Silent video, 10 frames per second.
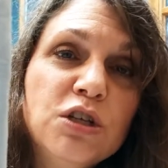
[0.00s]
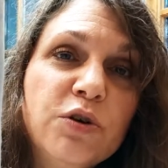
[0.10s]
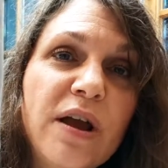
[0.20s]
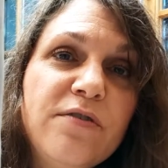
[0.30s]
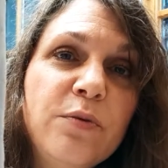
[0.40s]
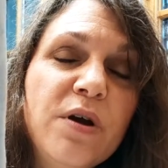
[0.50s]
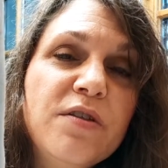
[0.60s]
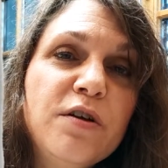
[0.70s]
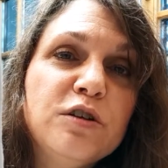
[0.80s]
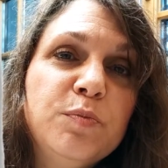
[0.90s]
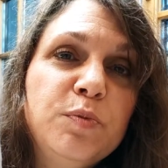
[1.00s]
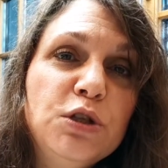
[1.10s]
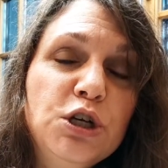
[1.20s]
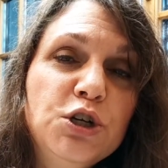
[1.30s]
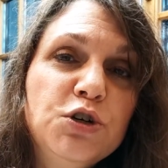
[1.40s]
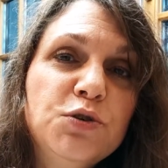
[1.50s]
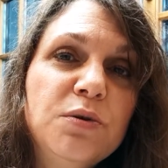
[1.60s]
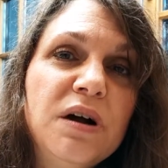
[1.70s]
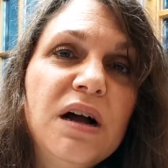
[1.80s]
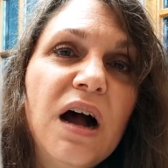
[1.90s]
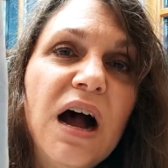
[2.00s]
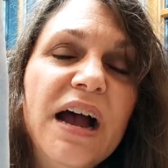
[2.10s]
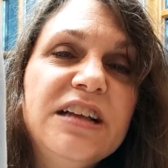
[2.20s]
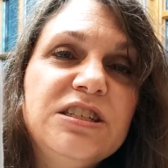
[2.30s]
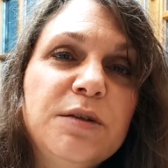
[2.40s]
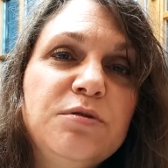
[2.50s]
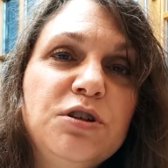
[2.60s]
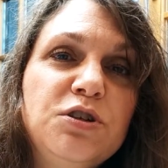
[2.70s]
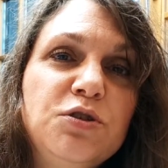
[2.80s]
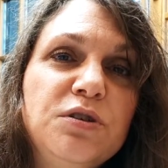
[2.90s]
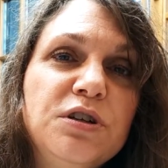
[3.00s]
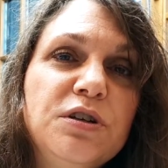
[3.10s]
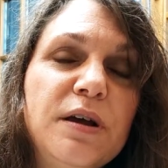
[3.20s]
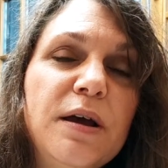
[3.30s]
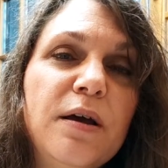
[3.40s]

So everywhere there's blue, I substituted